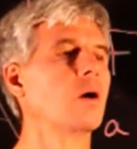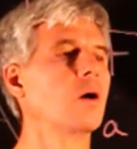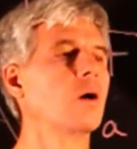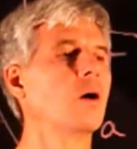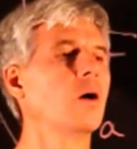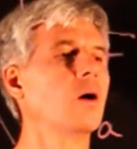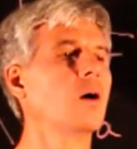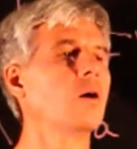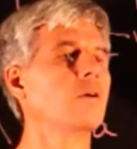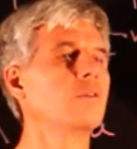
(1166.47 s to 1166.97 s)

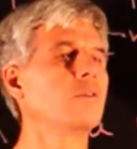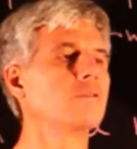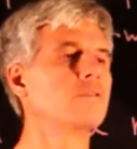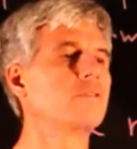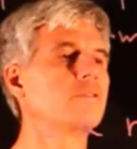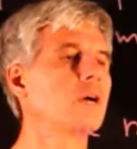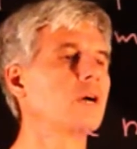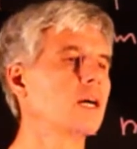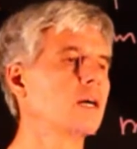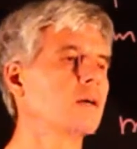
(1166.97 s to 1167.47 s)
of
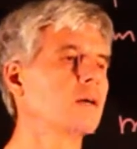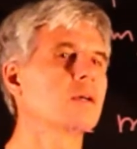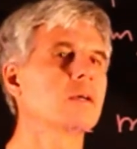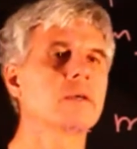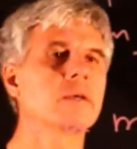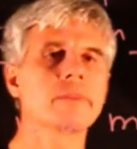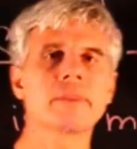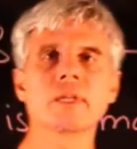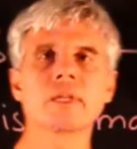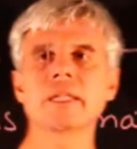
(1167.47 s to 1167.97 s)

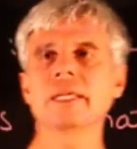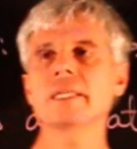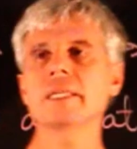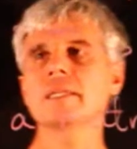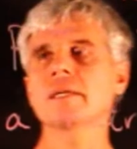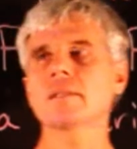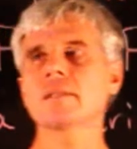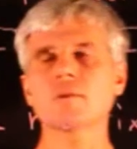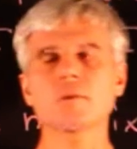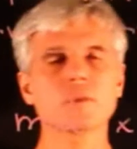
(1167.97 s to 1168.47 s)
the
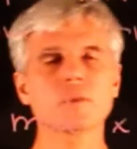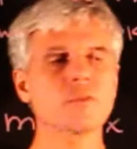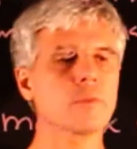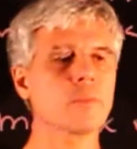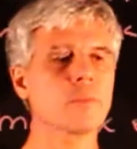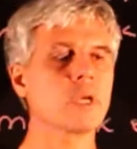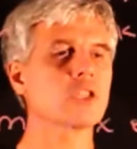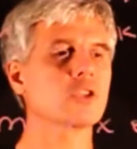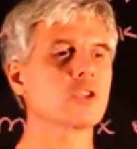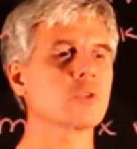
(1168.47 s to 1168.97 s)
linear
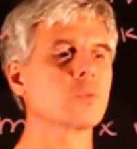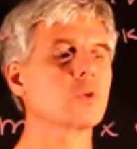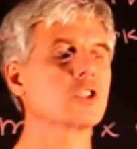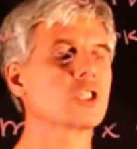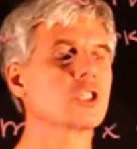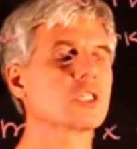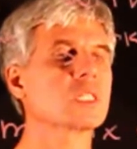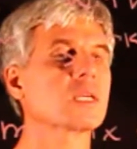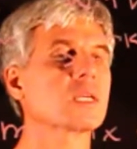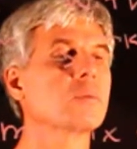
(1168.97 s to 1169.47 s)
transformation, which
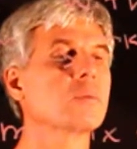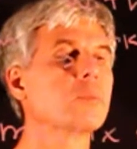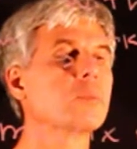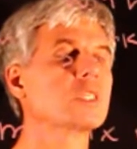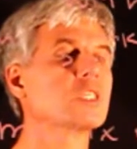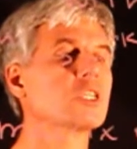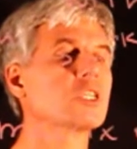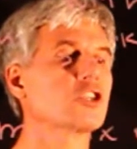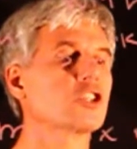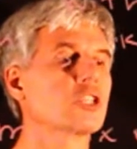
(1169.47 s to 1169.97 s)
is a
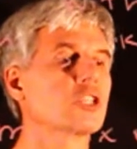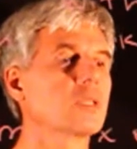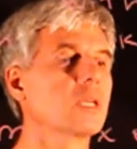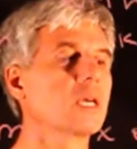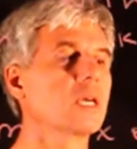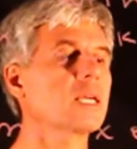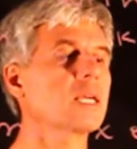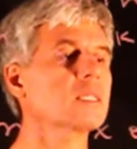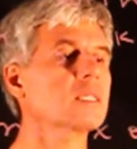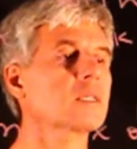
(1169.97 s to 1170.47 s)
composition
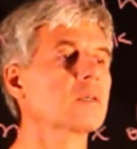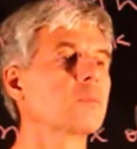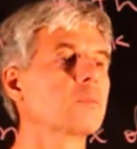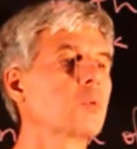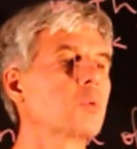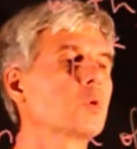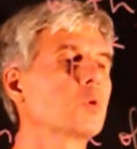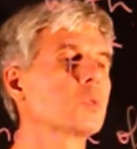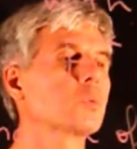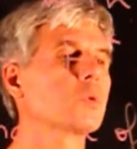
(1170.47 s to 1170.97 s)
S
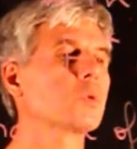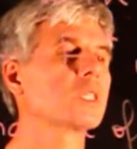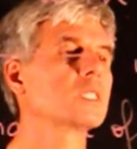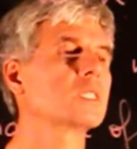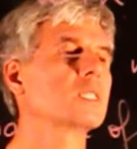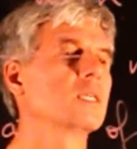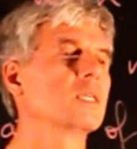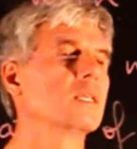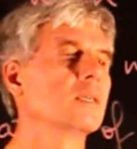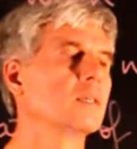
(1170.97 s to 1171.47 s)
composed with
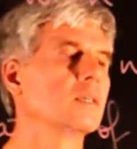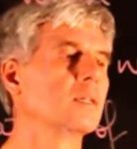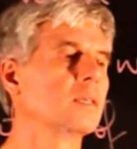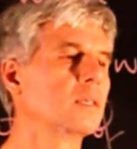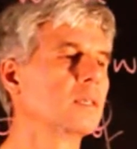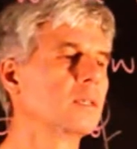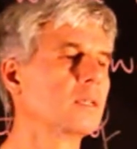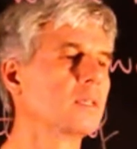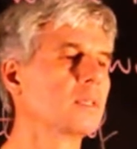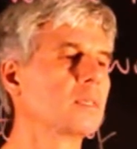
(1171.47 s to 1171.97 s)
T.
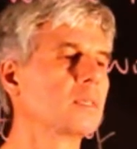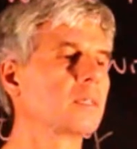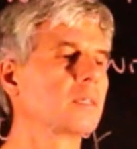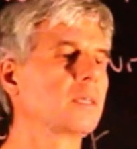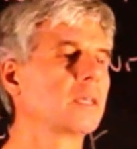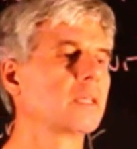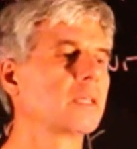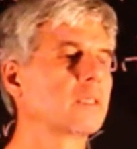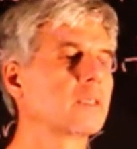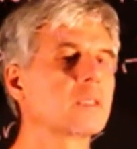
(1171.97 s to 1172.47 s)

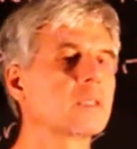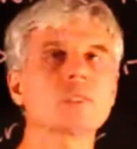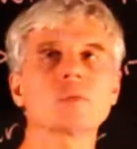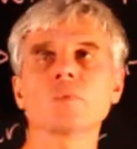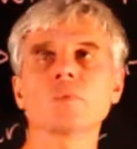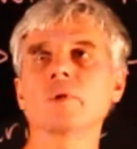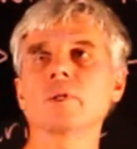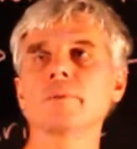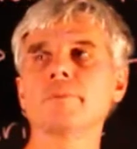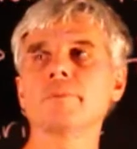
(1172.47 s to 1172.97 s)
And this
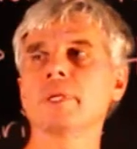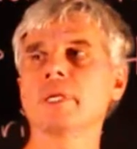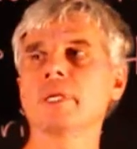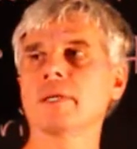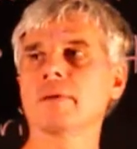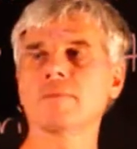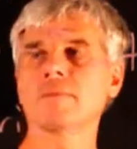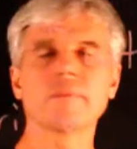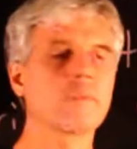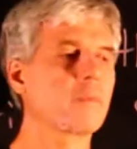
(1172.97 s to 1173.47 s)
will be
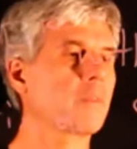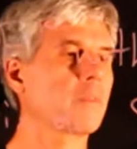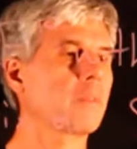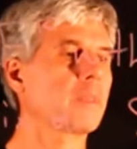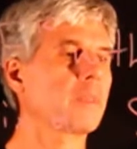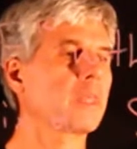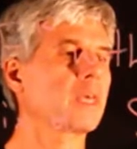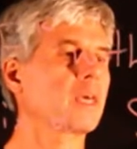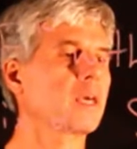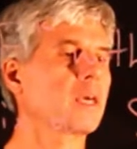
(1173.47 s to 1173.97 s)

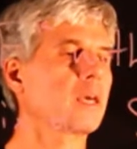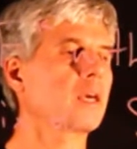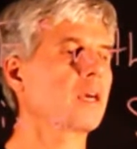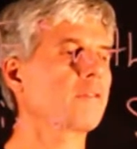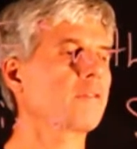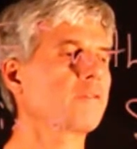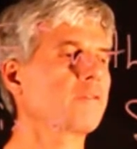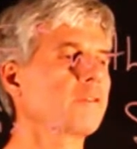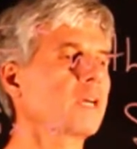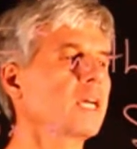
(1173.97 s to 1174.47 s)

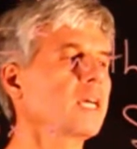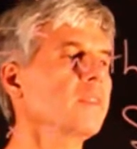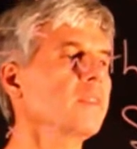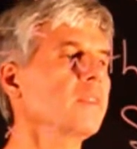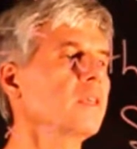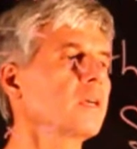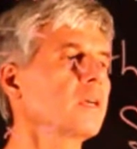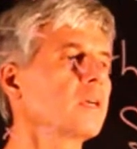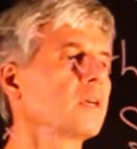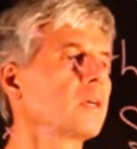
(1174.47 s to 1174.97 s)
Fn
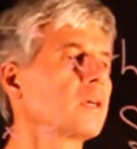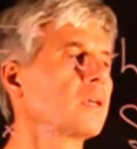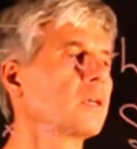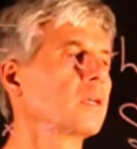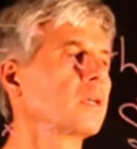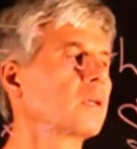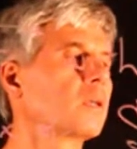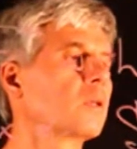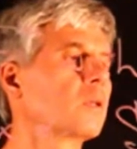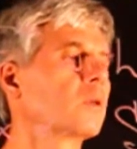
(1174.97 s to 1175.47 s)

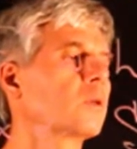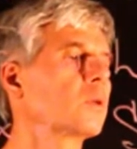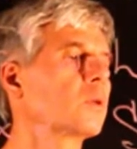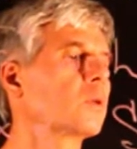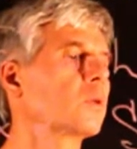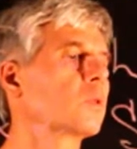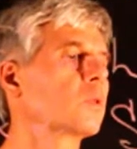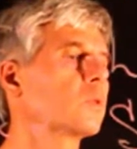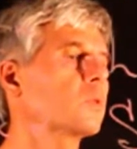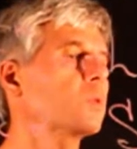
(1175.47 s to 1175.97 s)

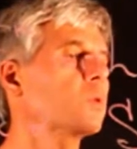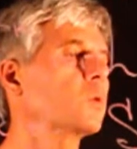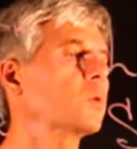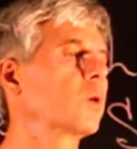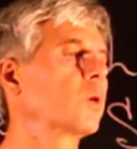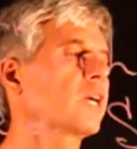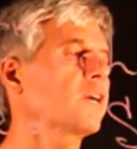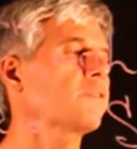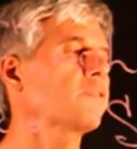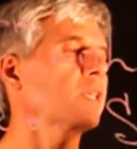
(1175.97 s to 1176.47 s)
to
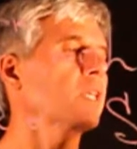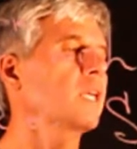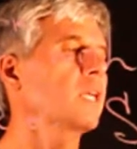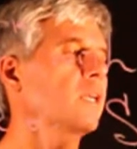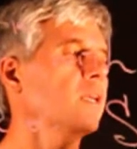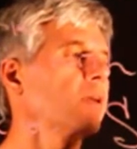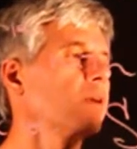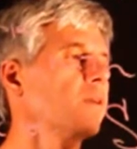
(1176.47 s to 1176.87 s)
Fk.